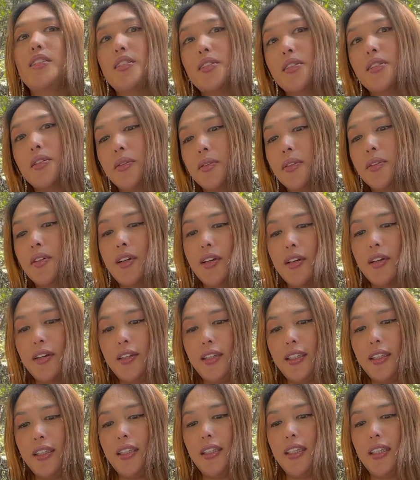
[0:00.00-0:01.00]
So
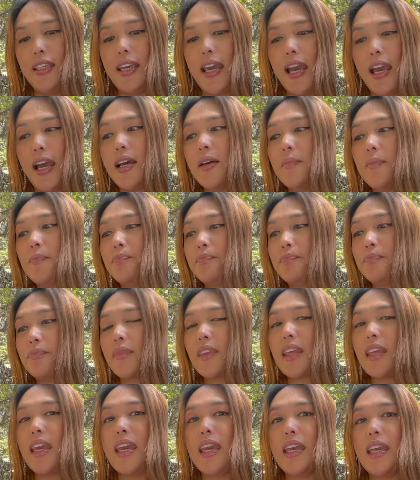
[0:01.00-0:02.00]
yeah,
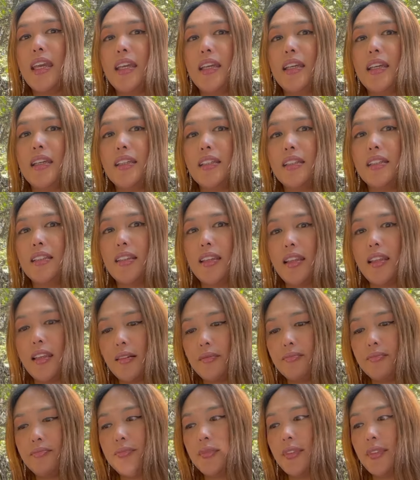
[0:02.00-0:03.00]
and
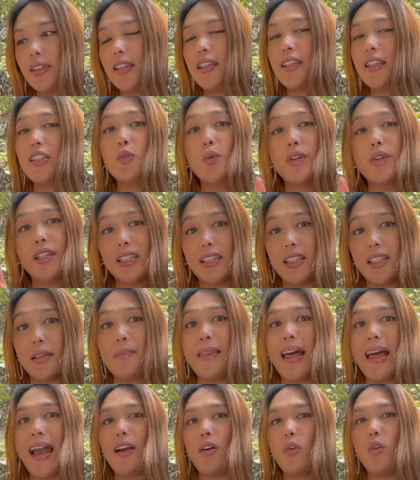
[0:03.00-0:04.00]
this one is the
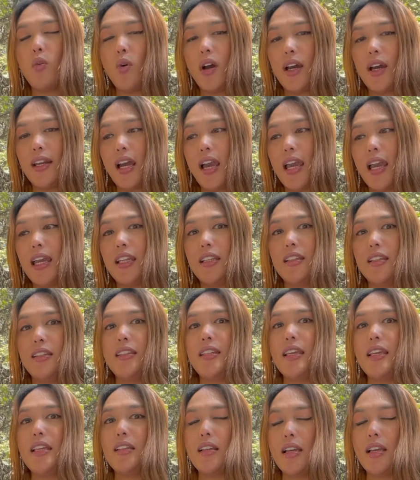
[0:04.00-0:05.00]
back one, and
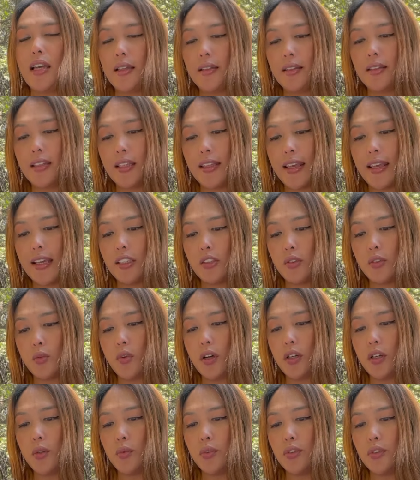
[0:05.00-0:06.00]
the next
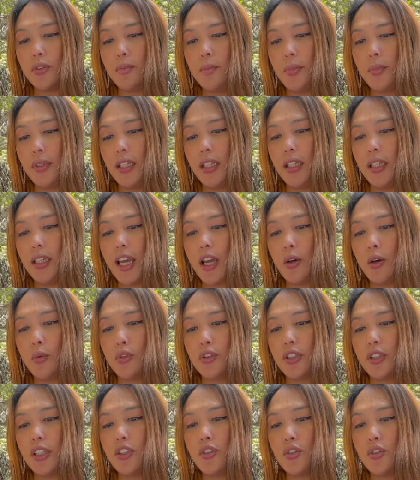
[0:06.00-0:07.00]
one would be, I will
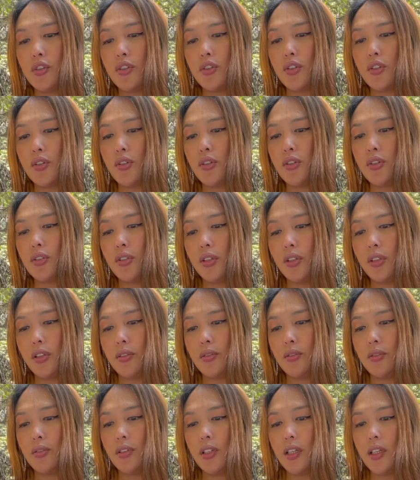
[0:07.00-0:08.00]
introduce to
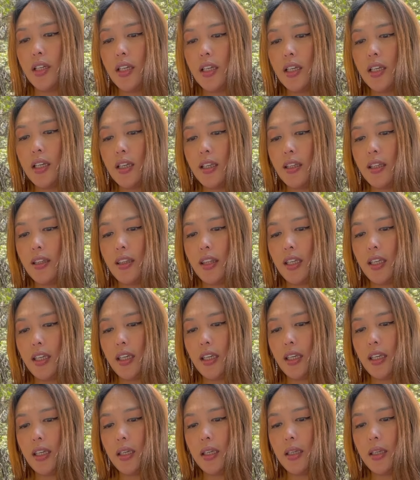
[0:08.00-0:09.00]
you
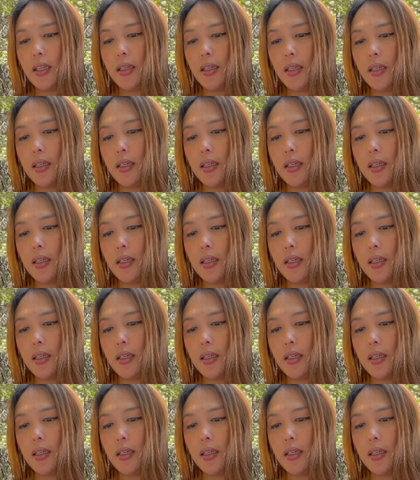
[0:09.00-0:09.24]
the